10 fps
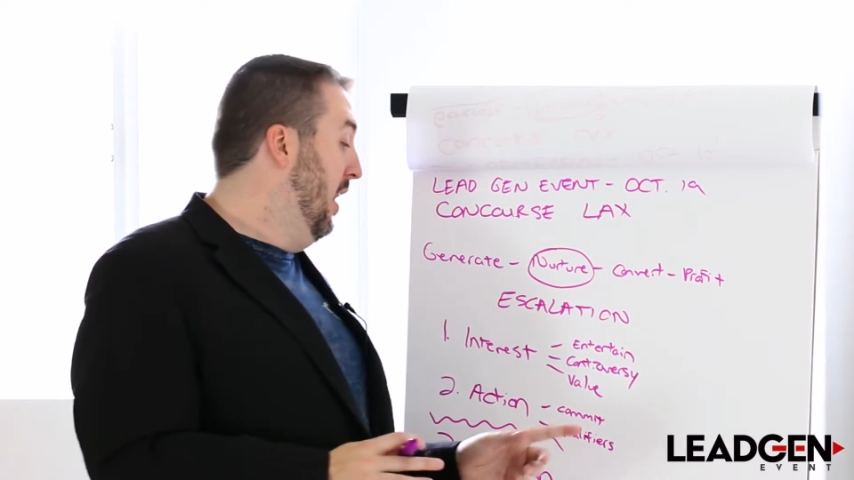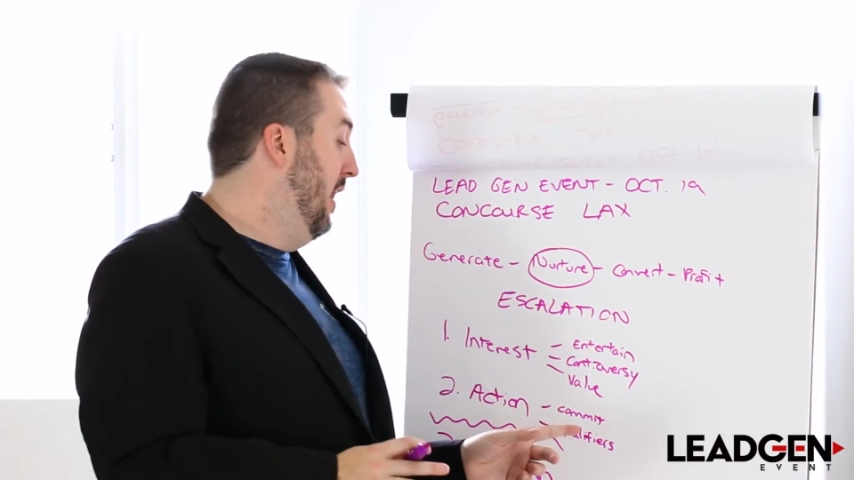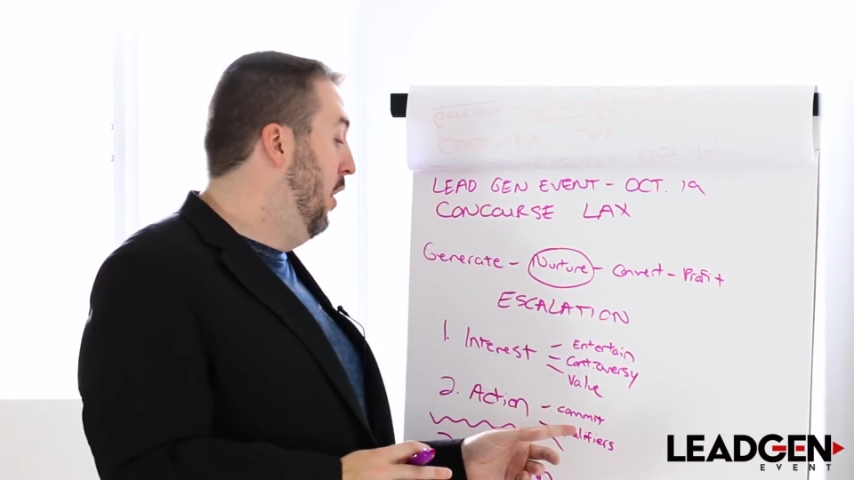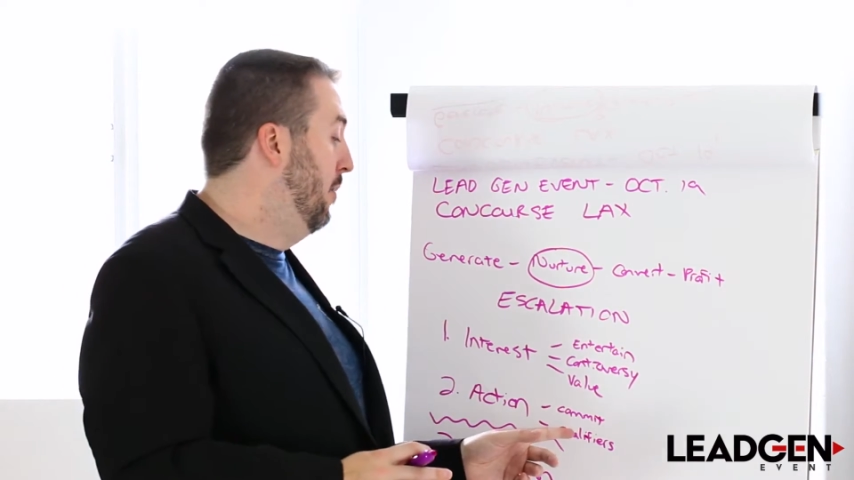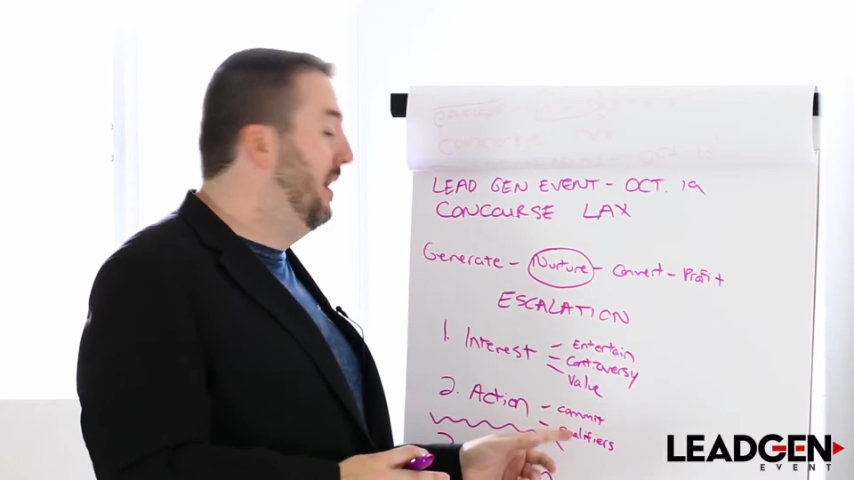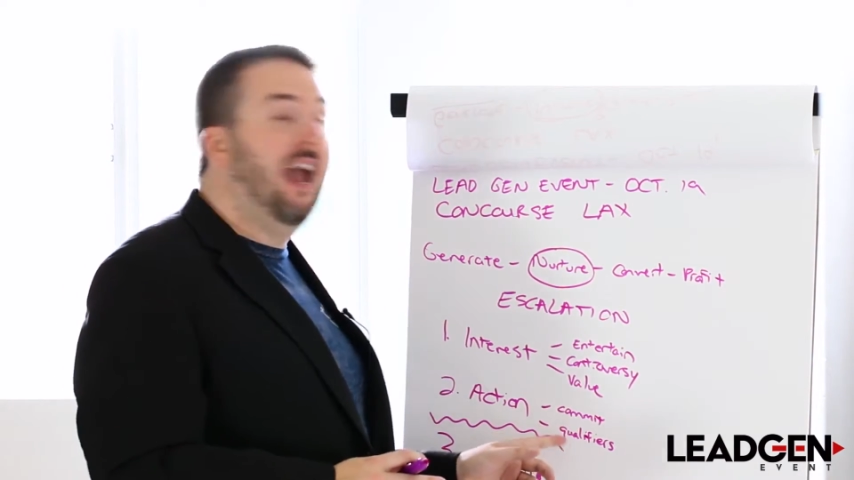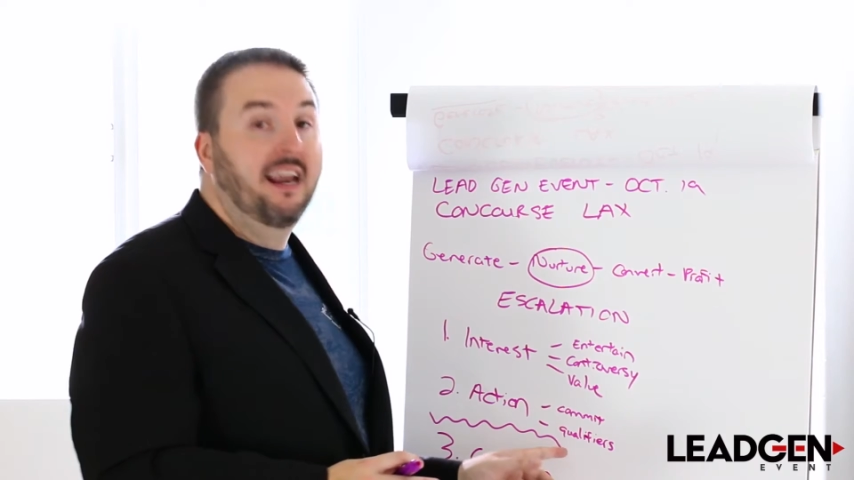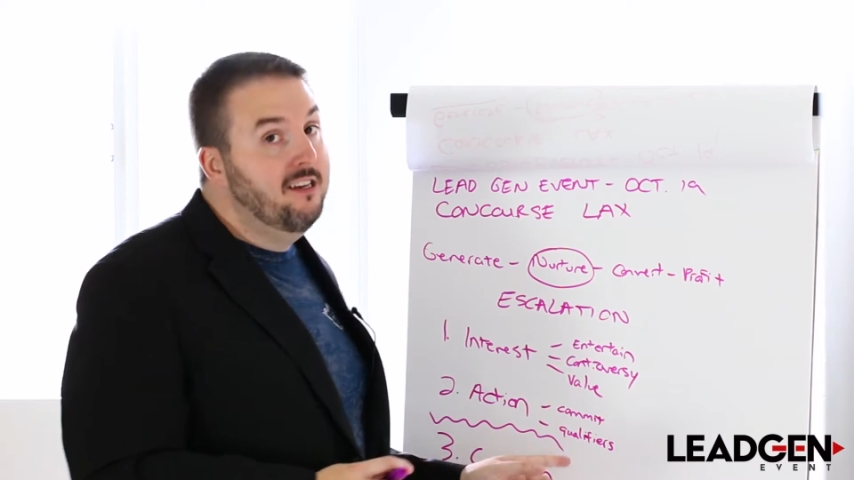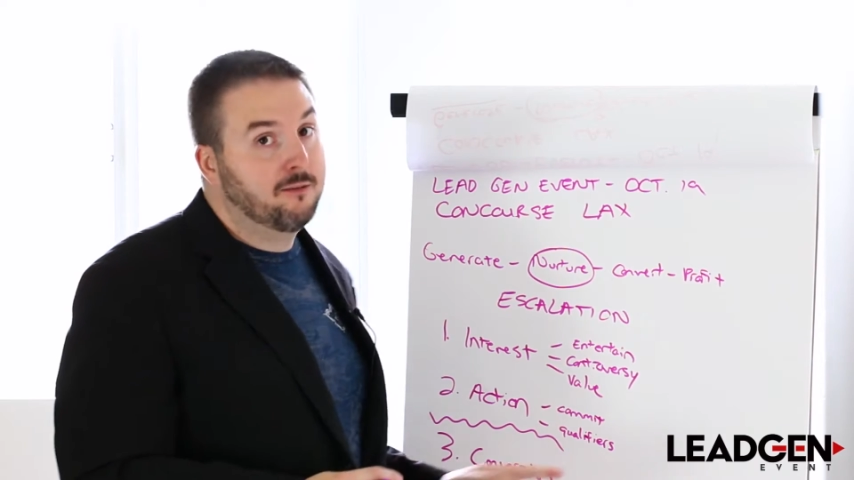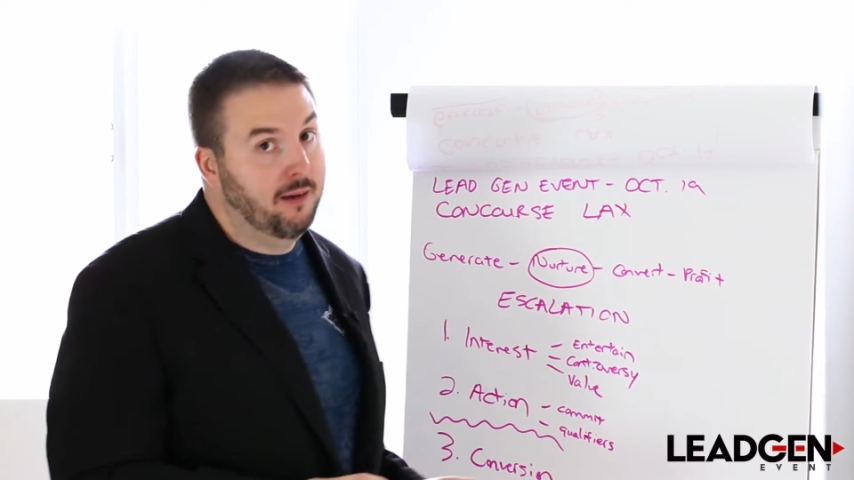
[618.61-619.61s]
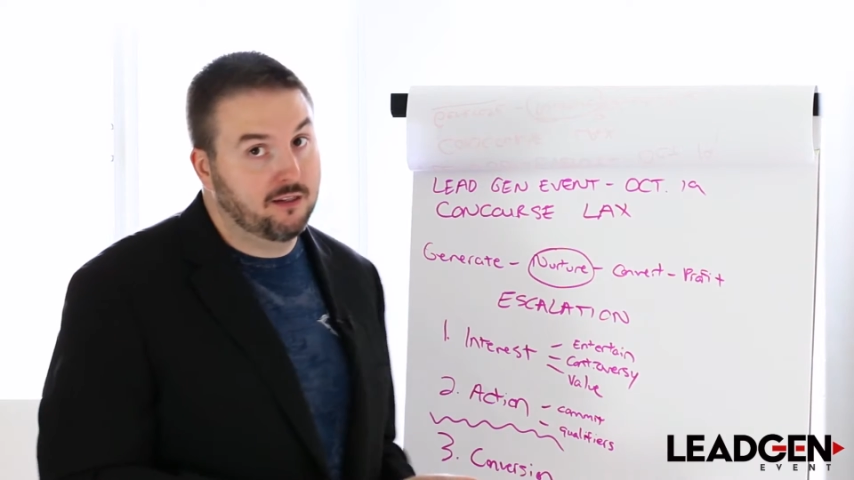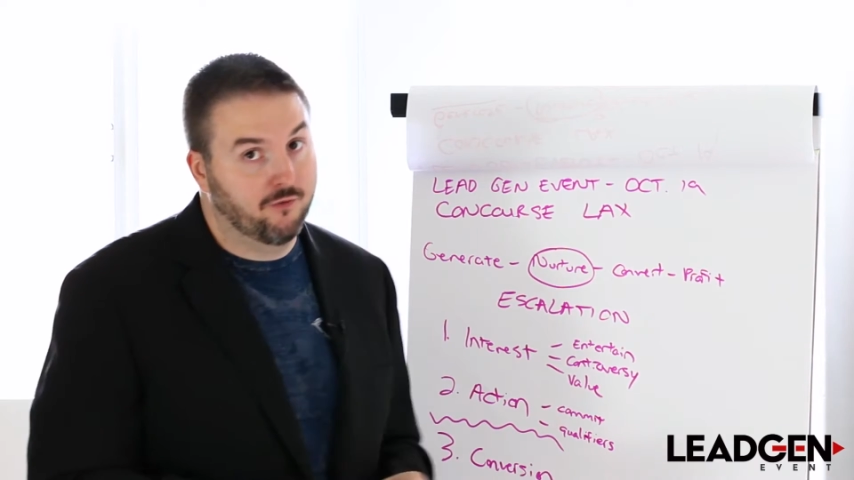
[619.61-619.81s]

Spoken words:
allowing me any space